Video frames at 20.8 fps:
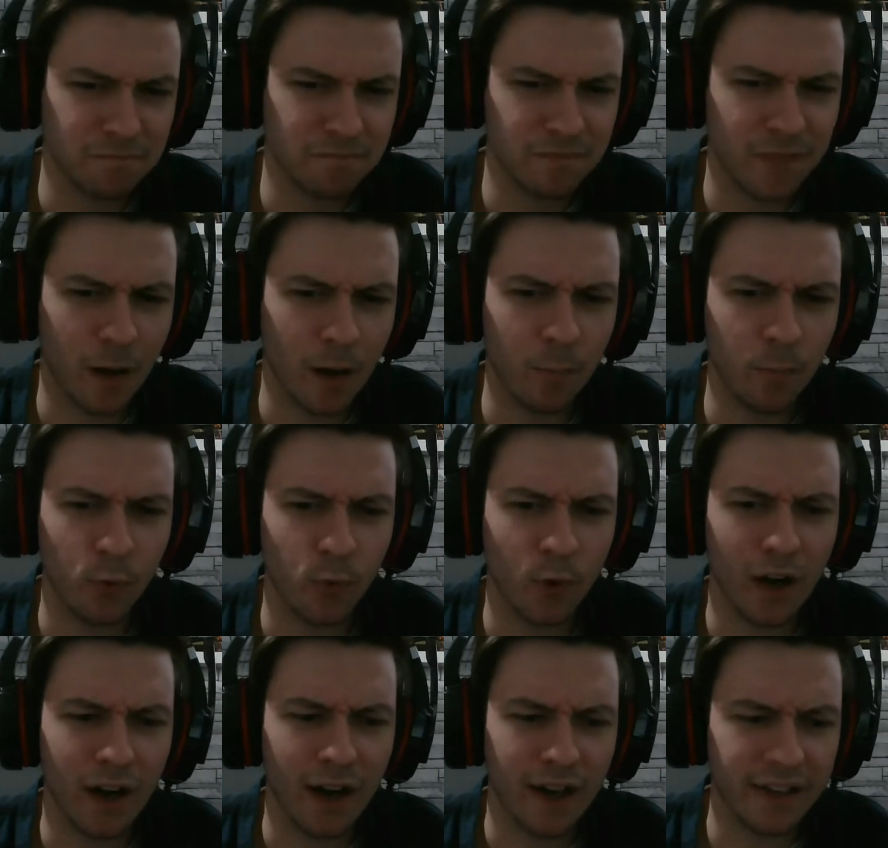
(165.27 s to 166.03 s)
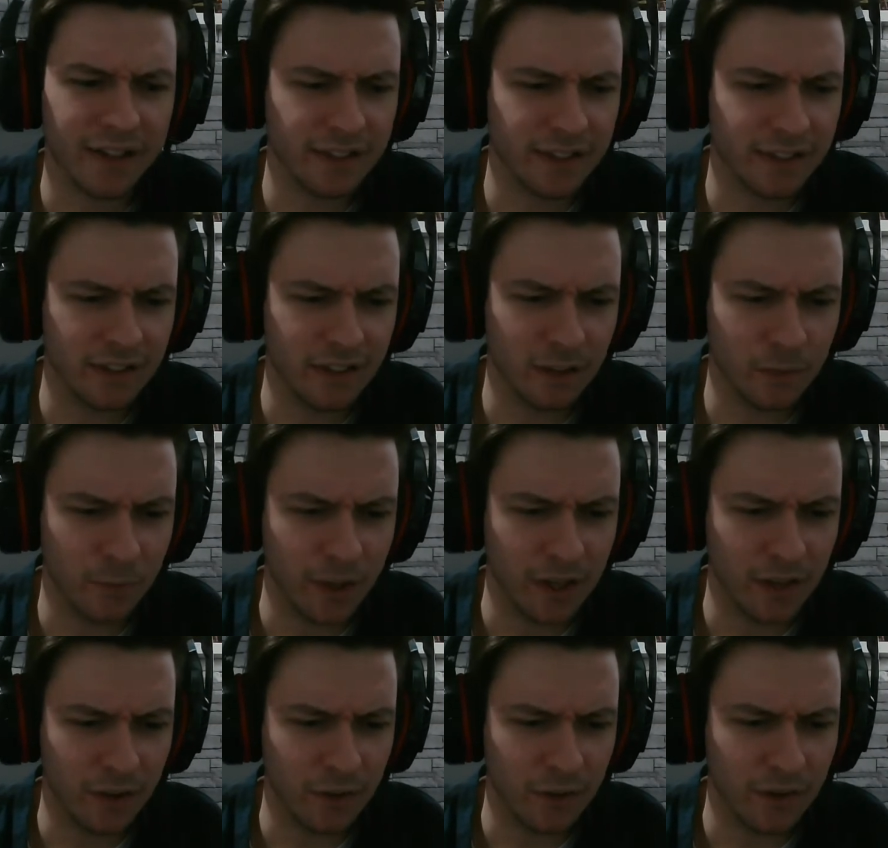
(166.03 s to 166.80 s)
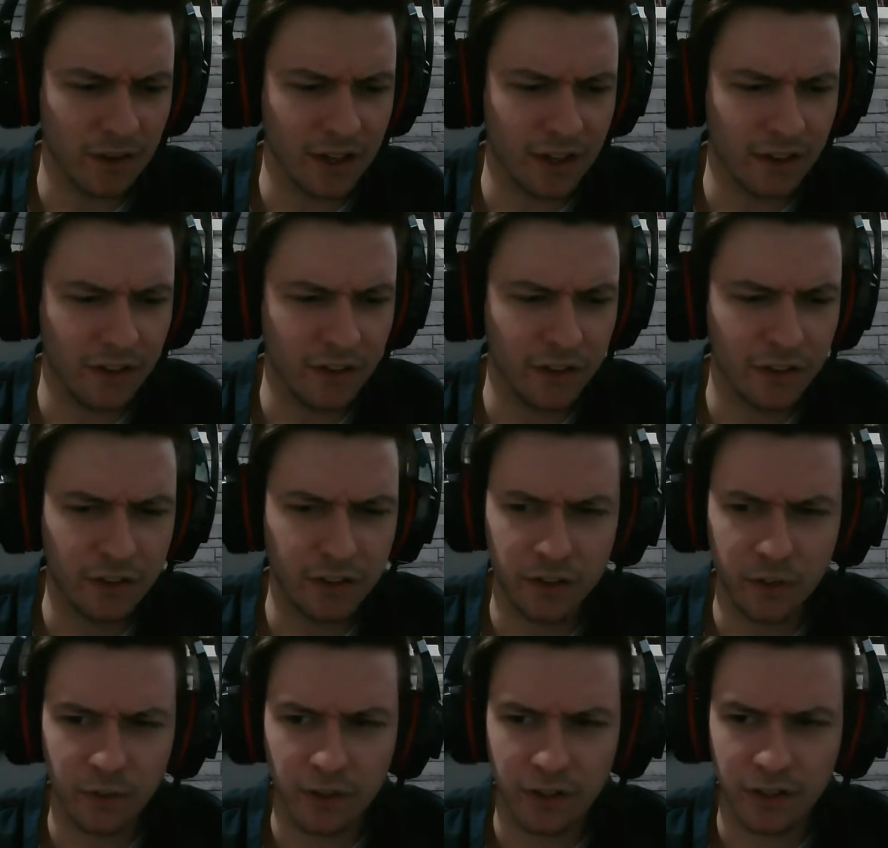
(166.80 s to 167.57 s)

a brag about how you can do a